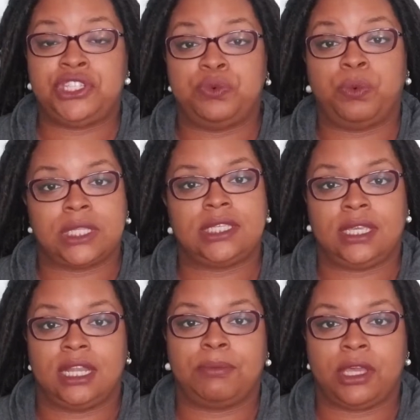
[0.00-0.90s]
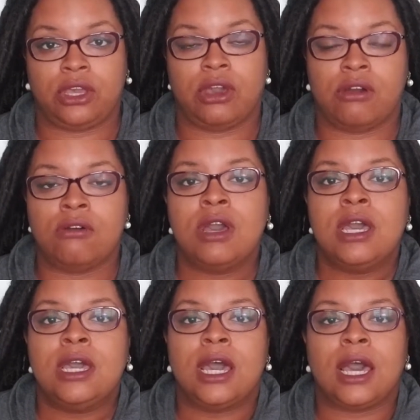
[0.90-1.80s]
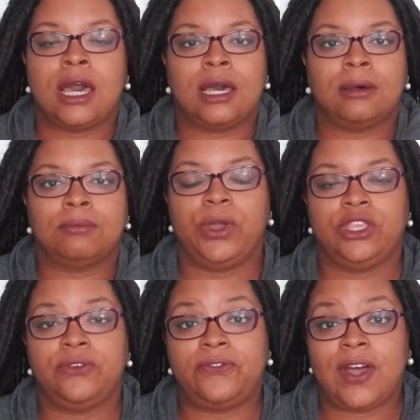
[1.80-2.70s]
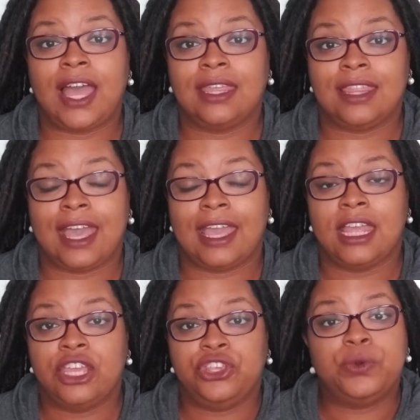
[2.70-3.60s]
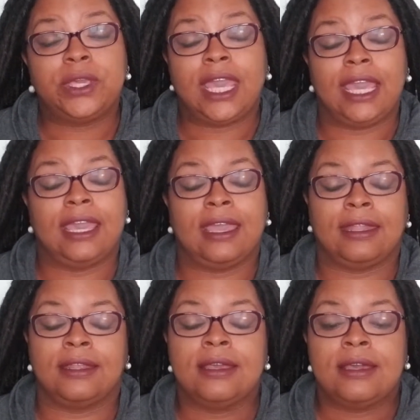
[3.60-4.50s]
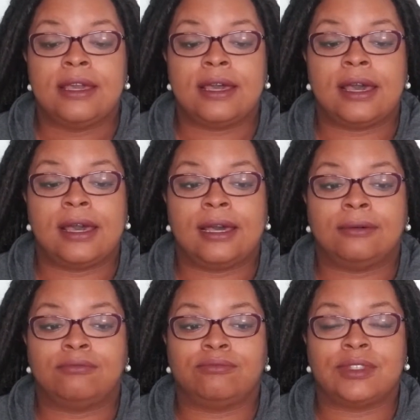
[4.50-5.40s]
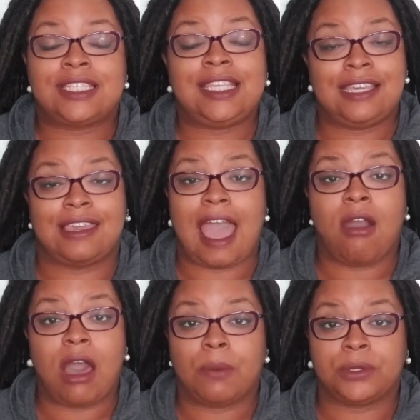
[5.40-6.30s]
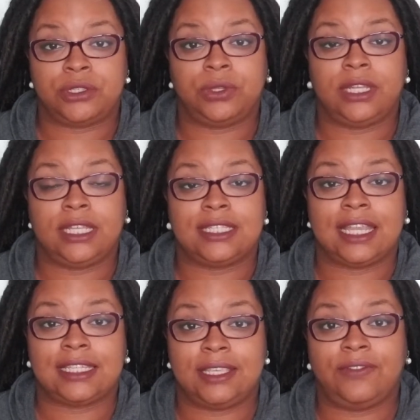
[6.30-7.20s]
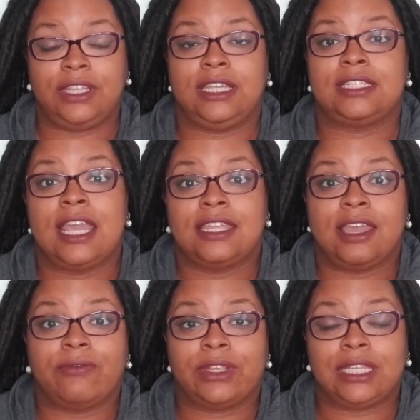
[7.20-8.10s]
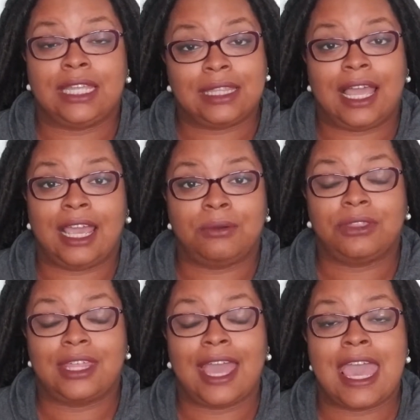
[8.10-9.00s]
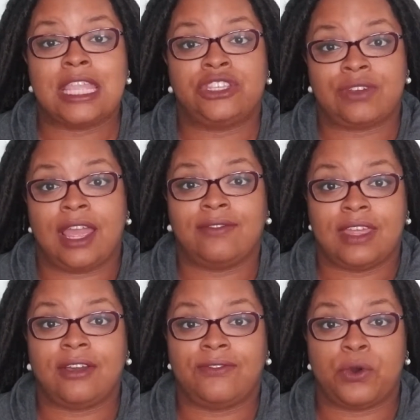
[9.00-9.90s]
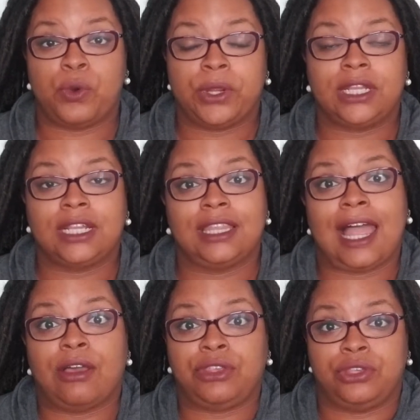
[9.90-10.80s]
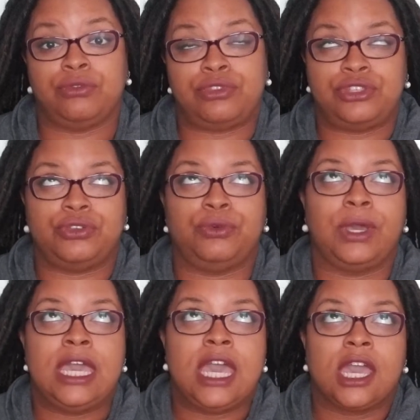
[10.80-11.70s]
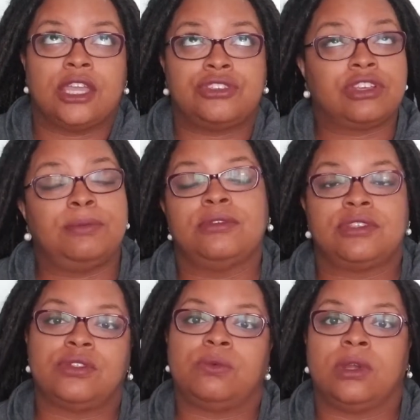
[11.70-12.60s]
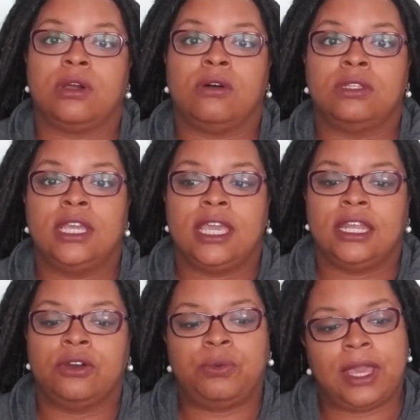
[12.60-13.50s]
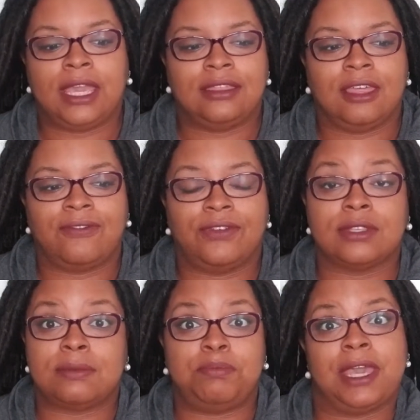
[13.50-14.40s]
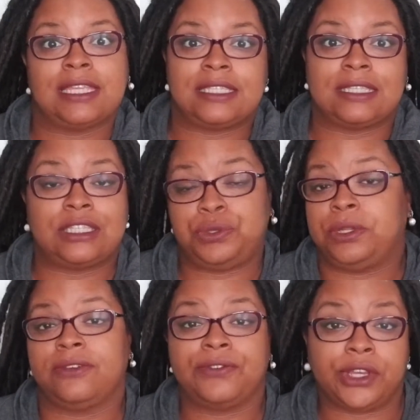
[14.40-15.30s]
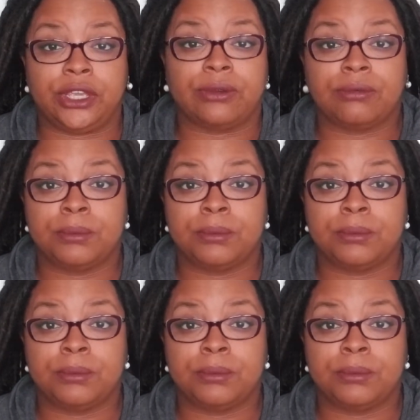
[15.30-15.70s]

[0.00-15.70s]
you want to get up and go, when you find that, you can seek out opportunities and activities that really align with that and drive that forward and allow you to contribute to the world in a way that feels best and suited for you.